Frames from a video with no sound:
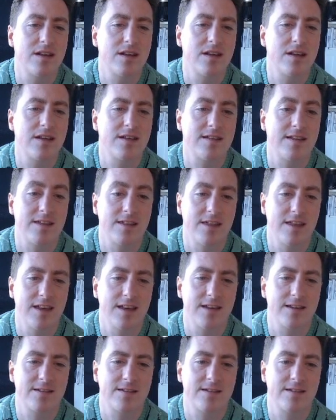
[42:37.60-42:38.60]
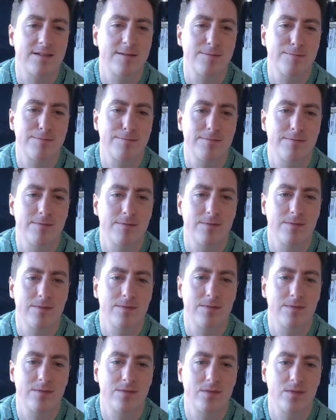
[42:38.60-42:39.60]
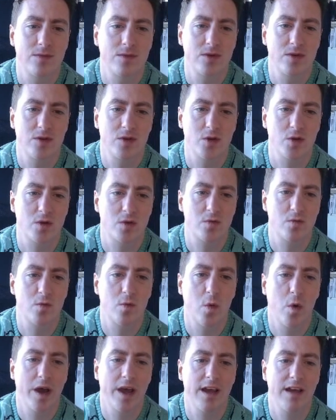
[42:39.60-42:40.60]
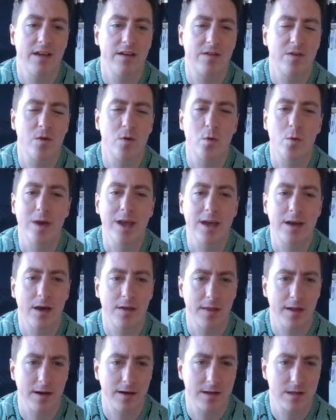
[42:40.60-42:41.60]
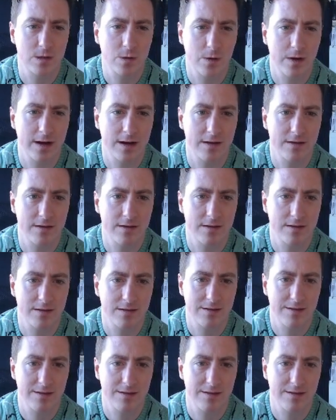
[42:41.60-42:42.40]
Is it this? Just way too weak on the light squares.